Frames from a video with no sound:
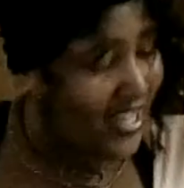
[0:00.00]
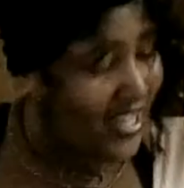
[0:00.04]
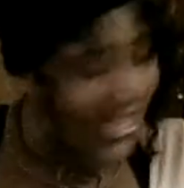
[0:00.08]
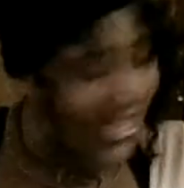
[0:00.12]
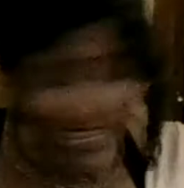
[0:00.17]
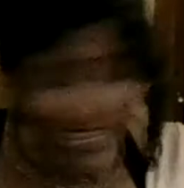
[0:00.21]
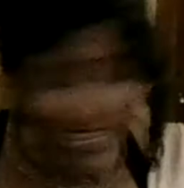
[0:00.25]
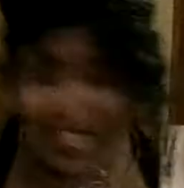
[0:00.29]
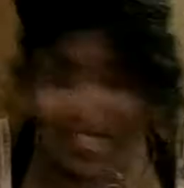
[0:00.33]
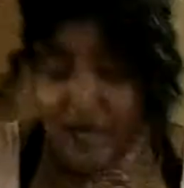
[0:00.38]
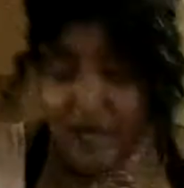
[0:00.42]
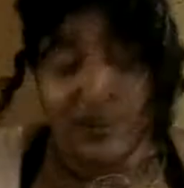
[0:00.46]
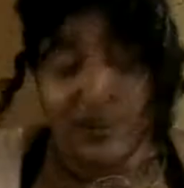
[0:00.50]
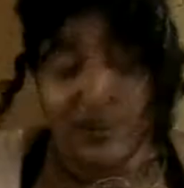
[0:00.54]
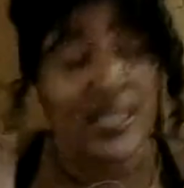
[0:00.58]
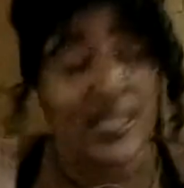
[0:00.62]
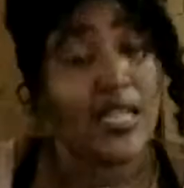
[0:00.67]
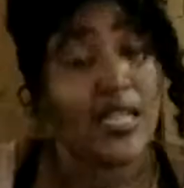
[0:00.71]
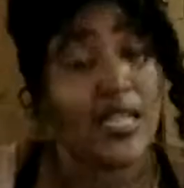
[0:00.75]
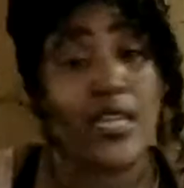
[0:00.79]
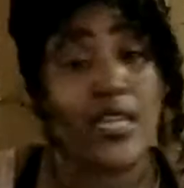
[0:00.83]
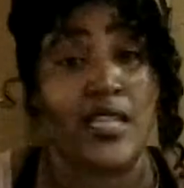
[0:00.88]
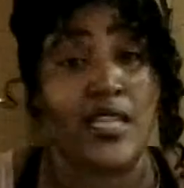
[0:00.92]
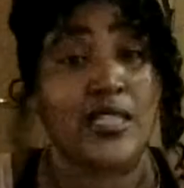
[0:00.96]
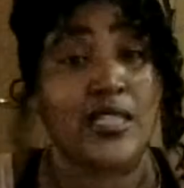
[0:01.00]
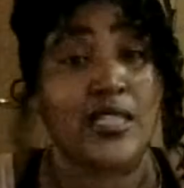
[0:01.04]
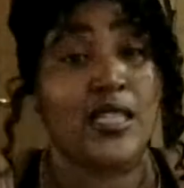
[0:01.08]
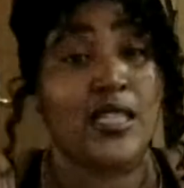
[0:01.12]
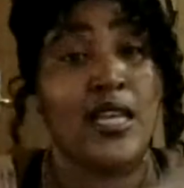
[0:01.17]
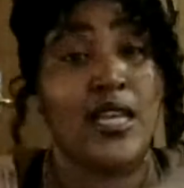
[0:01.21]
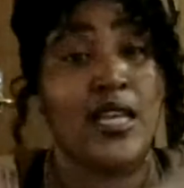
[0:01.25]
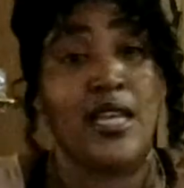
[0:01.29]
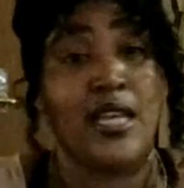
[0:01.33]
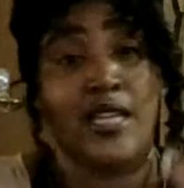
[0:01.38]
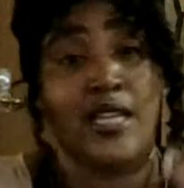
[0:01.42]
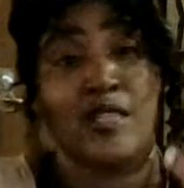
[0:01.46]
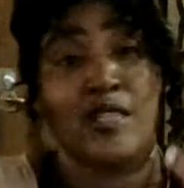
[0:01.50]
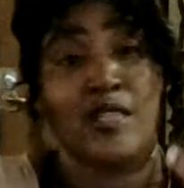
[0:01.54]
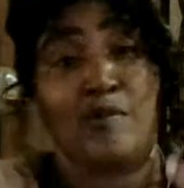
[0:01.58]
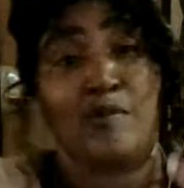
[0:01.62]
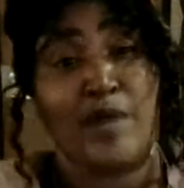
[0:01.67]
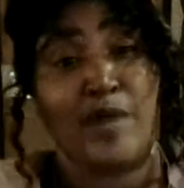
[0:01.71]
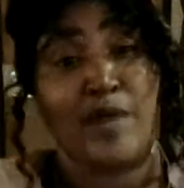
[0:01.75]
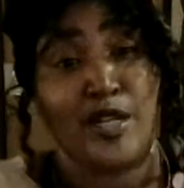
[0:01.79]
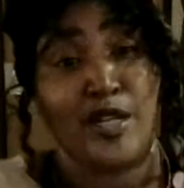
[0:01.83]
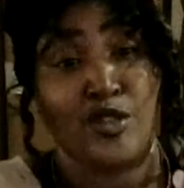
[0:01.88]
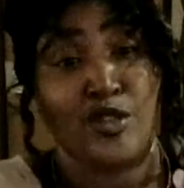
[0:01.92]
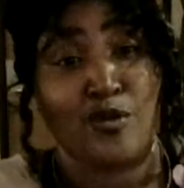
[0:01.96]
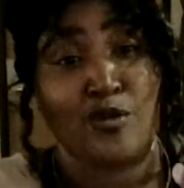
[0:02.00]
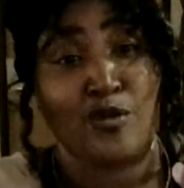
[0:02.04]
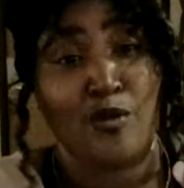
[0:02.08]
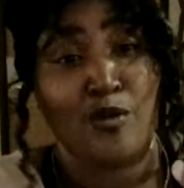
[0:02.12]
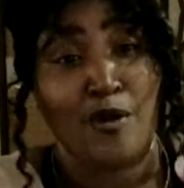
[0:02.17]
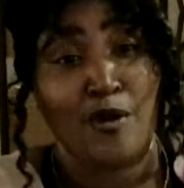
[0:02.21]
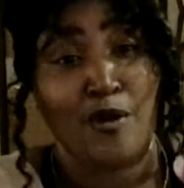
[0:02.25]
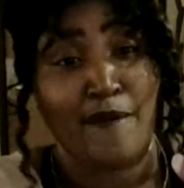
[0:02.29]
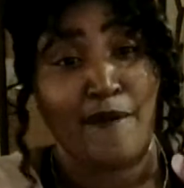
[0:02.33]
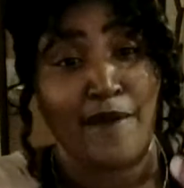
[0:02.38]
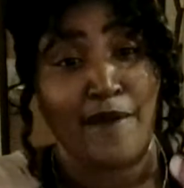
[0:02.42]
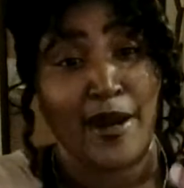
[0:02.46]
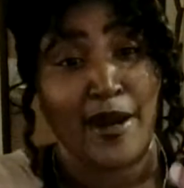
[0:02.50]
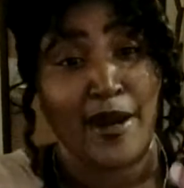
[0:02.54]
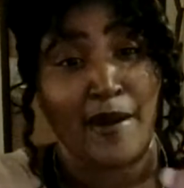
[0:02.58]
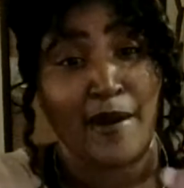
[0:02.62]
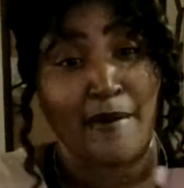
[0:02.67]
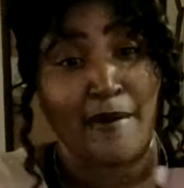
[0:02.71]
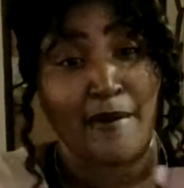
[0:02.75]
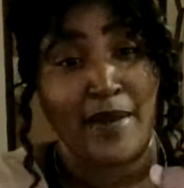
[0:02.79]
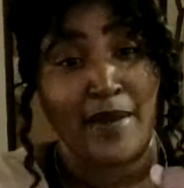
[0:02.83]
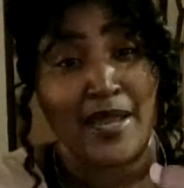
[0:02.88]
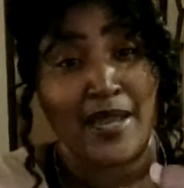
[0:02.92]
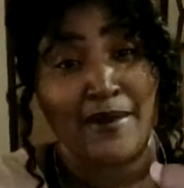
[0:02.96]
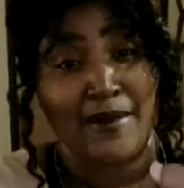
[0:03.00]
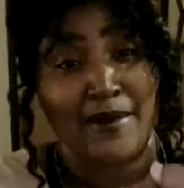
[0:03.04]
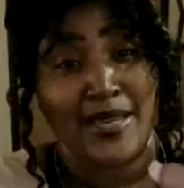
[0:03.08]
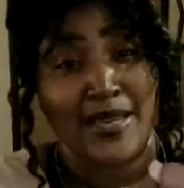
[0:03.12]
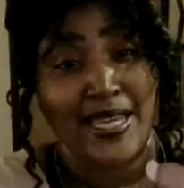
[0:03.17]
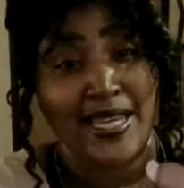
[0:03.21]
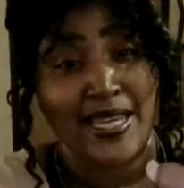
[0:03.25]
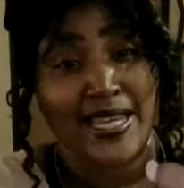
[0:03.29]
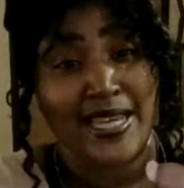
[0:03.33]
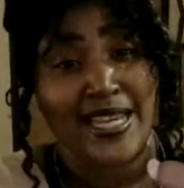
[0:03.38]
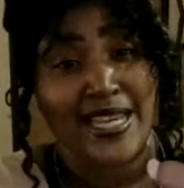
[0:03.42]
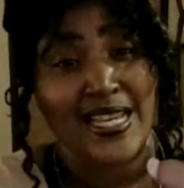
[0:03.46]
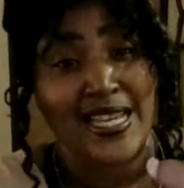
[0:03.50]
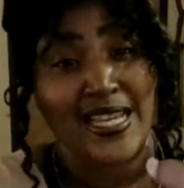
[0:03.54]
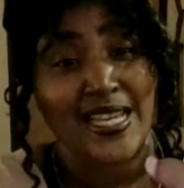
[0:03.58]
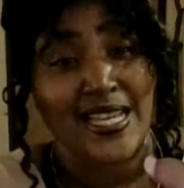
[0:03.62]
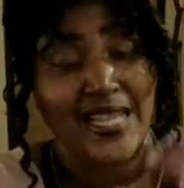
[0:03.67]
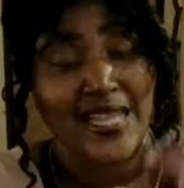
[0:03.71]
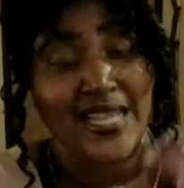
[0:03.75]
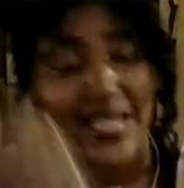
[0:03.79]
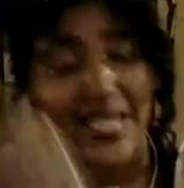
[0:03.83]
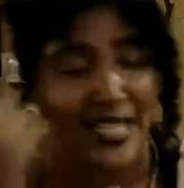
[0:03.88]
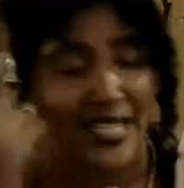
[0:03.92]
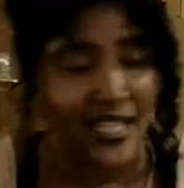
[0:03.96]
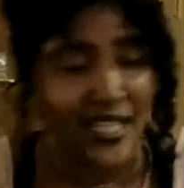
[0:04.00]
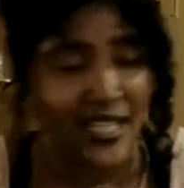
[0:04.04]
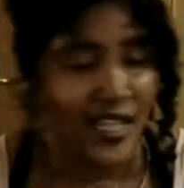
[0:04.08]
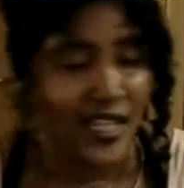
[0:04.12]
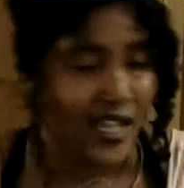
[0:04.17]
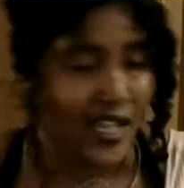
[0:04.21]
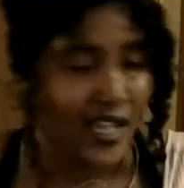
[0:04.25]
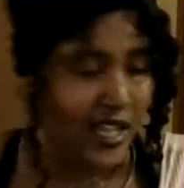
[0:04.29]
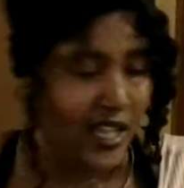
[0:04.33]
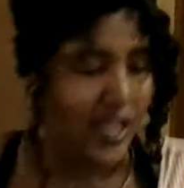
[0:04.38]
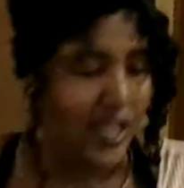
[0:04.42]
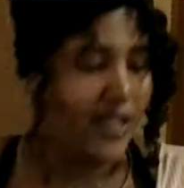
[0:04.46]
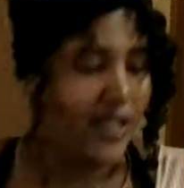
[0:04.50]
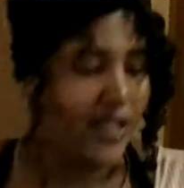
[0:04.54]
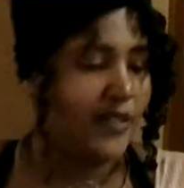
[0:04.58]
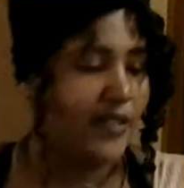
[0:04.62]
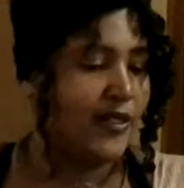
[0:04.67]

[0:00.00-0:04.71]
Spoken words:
that's what it is. It's spiritual warfare, baby. Huh?